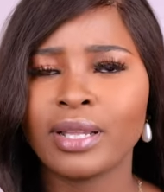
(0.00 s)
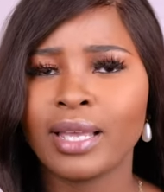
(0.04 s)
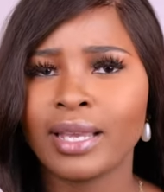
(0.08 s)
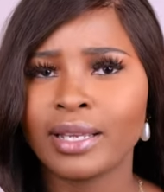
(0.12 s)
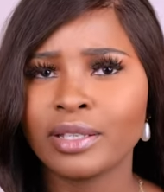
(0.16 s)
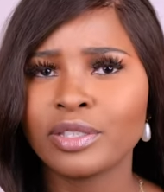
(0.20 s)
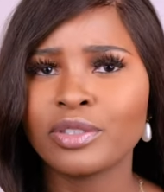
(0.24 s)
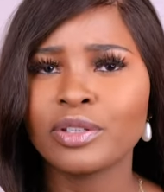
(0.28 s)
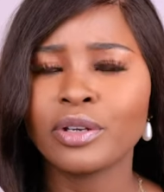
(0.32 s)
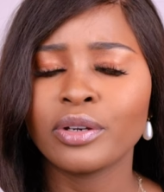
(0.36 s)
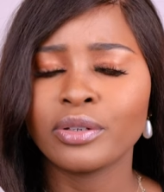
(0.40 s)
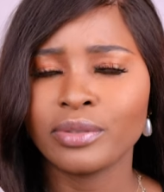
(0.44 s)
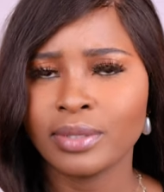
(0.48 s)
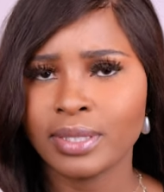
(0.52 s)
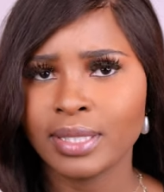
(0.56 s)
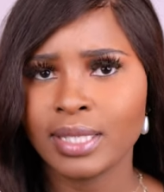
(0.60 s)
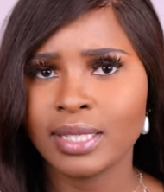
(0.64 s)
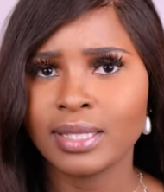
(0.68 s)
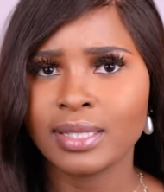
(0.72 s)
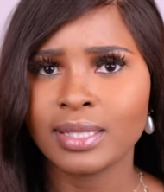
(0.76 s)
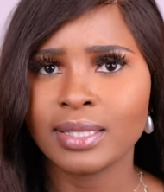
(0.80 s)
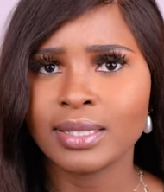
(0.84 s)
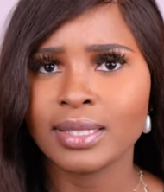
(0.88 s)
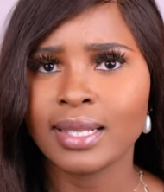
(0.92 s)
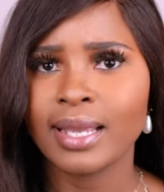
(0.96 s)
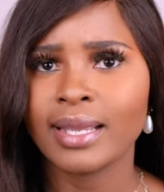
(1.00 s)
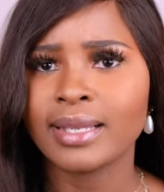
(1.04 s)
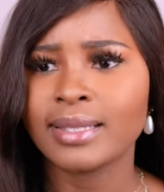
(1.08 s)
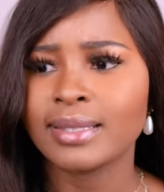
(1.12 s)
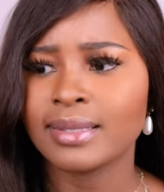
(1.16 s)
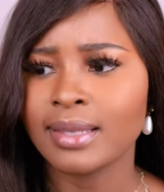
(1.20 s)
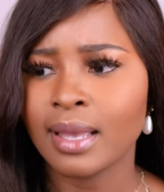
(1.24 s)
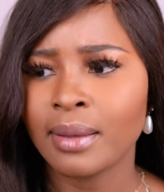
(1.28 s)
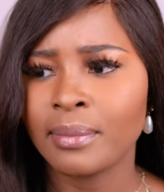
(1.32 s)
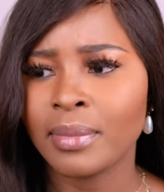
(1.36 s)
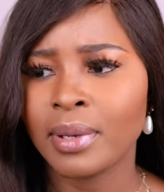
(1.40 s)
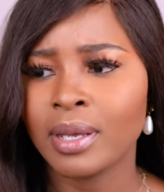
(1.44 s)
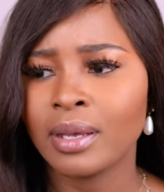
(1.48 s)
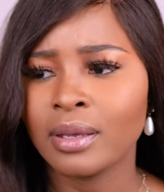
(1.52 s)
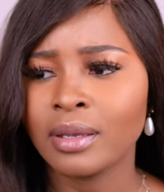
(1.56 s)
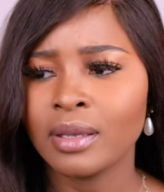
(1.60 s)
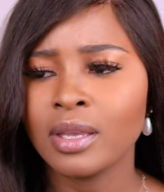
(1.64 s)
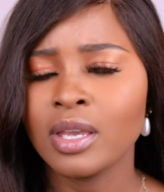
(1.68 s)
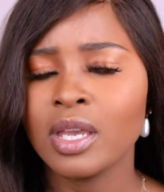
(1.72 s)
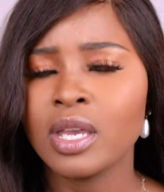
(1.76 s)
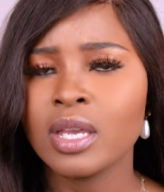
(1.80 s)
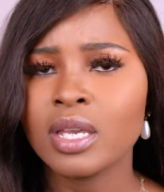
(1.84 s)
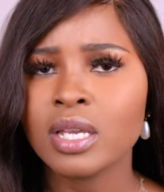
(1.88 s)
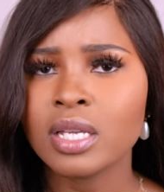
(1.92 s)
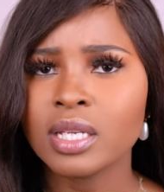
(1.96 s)
like certain seasons like summer
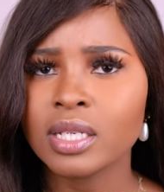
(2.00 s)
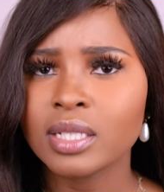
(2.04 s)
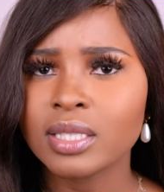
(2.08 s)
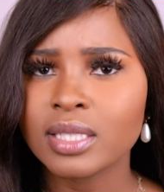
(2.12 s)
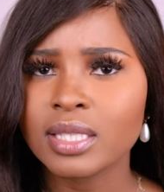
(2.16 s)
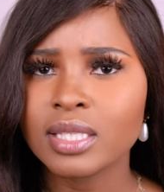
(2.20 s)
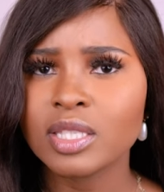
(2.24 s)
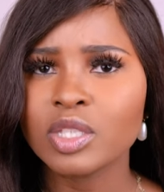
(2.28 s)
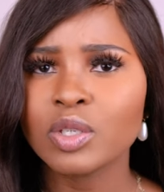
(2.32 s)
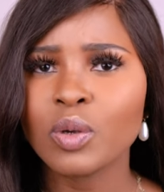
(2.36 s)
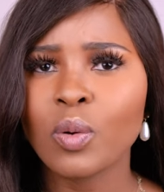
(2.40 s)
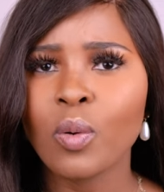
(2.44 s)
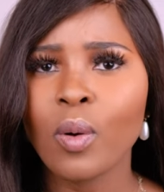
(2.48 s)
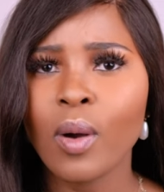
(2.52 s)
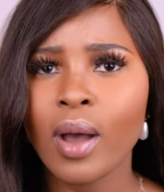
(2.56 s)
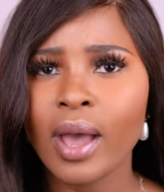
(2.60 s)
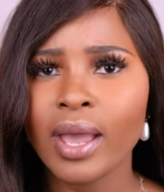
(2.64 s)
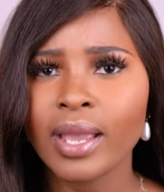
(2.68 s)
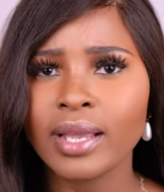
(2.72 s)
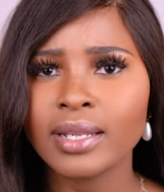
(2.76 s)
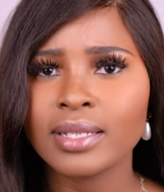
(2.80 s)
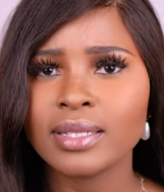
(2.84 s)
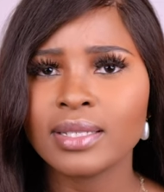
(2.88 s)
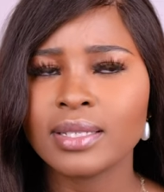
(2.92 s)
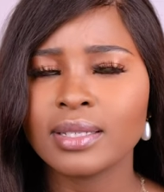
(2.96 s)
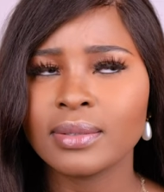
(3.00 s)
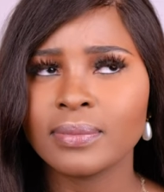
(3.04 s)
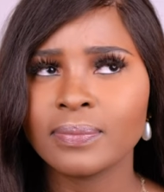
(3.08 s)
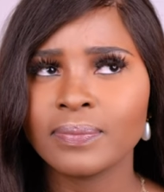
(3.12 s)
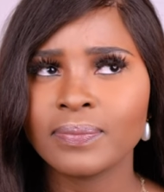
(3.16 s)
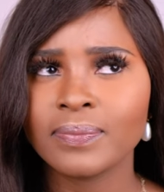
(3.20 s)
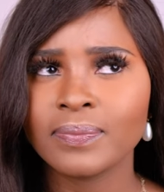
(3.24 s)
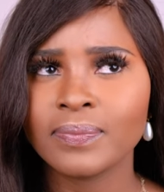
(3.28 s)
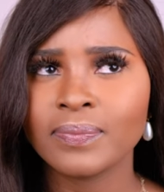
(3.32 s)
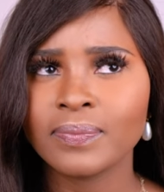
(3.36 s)
because it's quite,